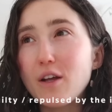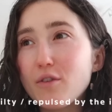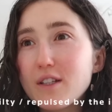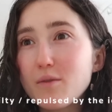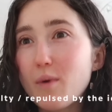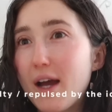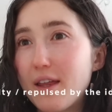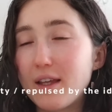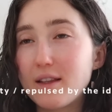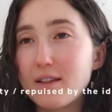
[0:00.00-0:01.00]
Now, the reason why I
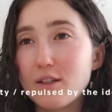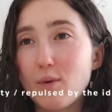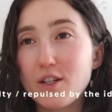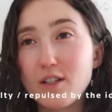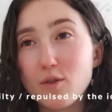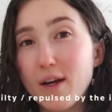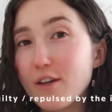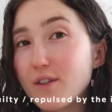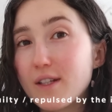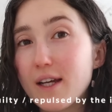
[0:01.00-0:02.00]
think this question is quite
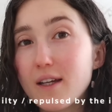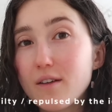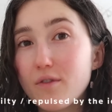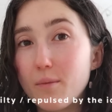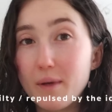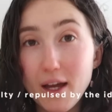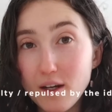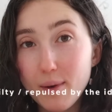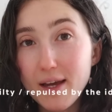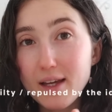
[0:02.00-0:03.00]
interesting, for me
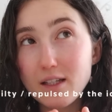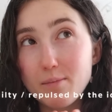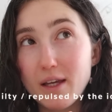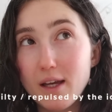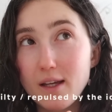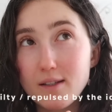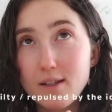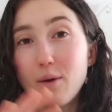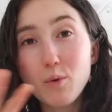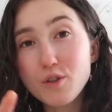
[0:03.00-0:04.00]
anyway, is because
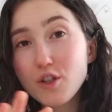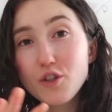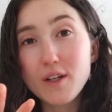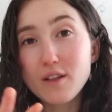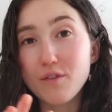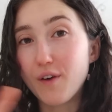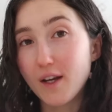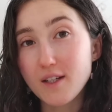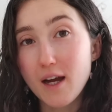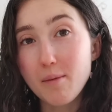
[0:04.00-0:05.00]
it wasn't during the
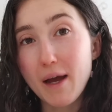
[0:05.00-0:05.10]
first time